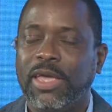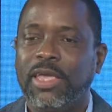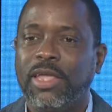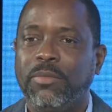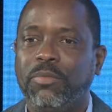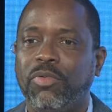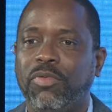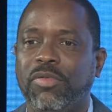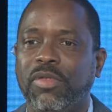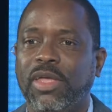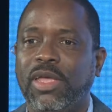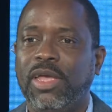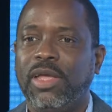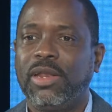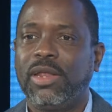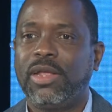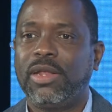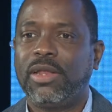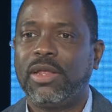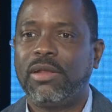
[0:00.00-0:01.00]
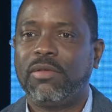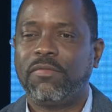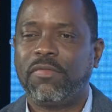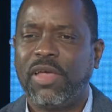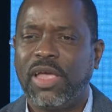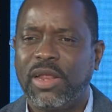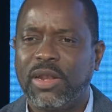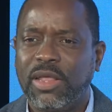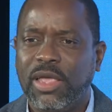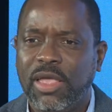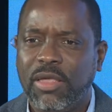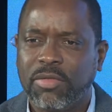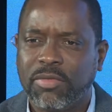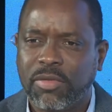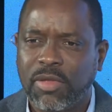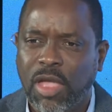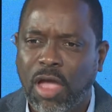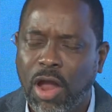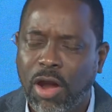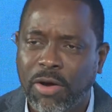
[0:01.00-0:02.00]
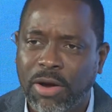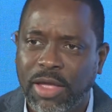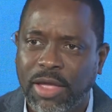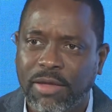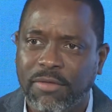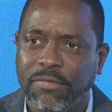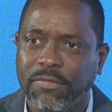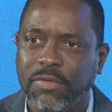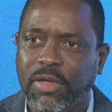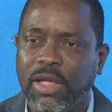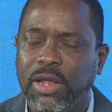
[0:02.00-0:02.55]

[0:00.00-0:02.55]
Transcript: 8%, and then finally SRF.